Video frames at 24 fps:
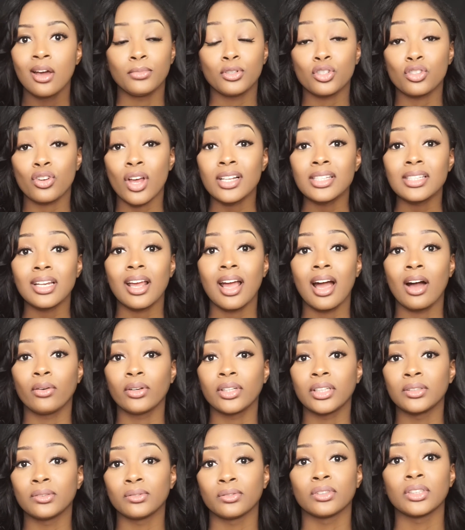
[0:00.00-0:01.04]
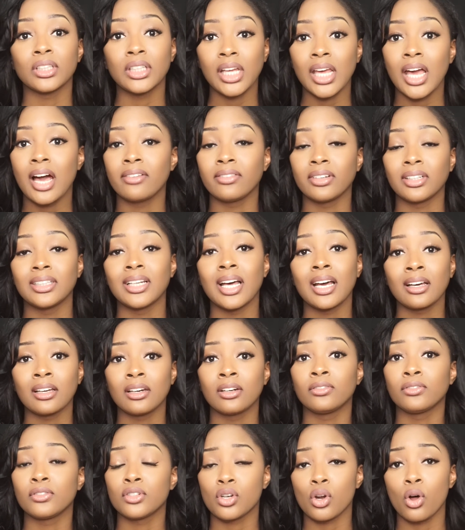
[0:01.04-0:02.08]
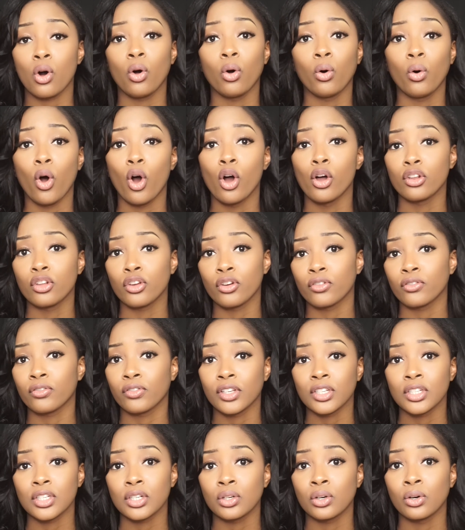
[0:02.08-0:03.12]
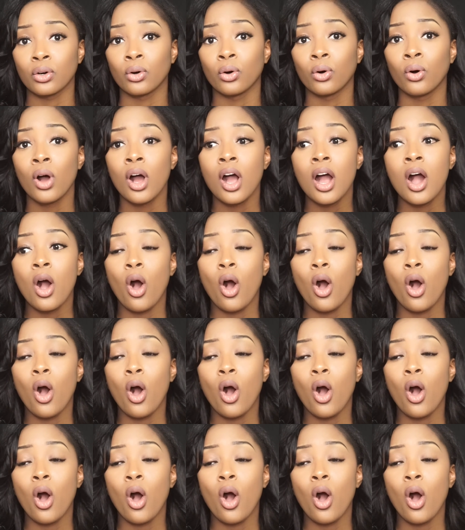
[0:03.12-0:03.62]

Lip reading: Stressing out can really have a negative toll on your physical,